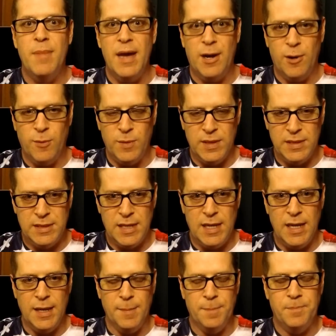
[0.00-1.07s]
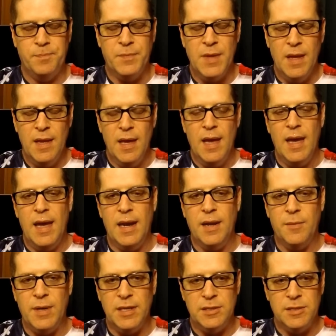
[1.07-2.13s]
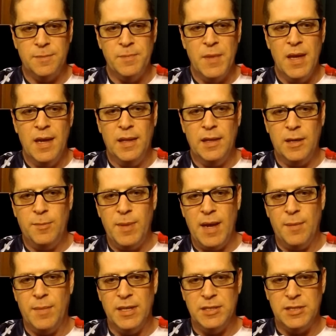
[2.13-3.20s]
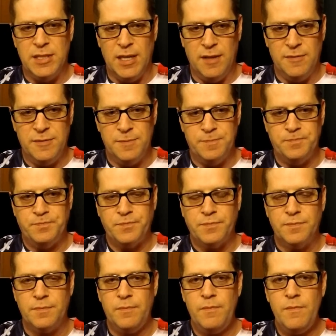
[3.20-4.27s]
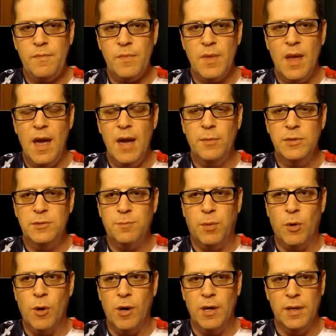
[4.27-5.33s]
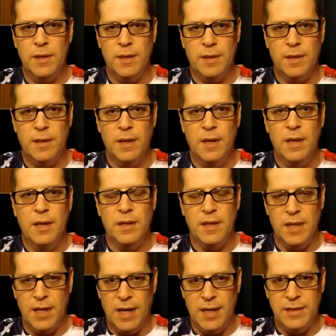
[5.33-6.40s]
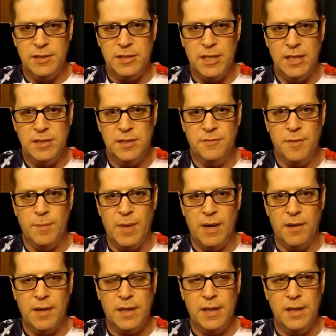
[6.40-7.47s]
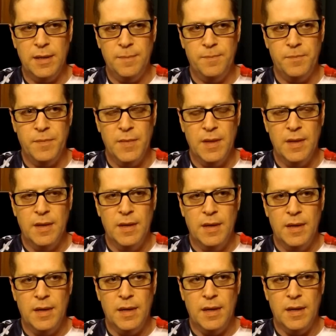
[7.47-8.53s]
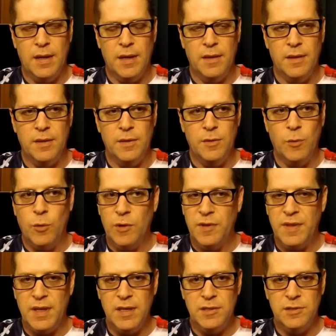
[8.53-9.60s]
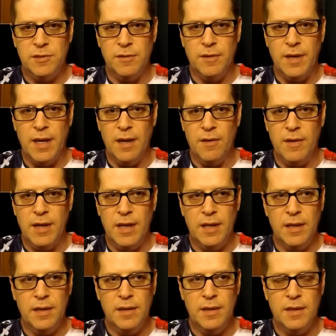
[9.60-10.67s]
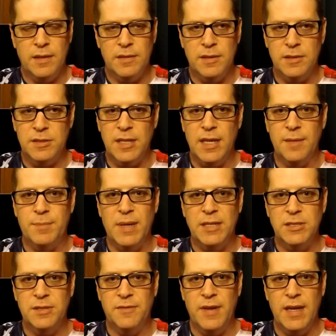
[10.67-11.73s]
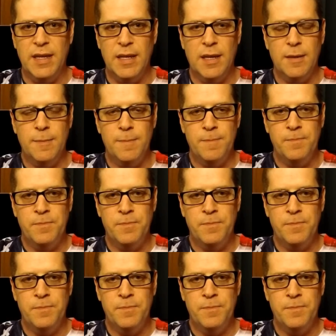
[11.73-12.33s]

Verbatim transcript: better with time. Anyways, a little about myself. I was born in the United States of America, the northeastern area, the state of Pennsylvania.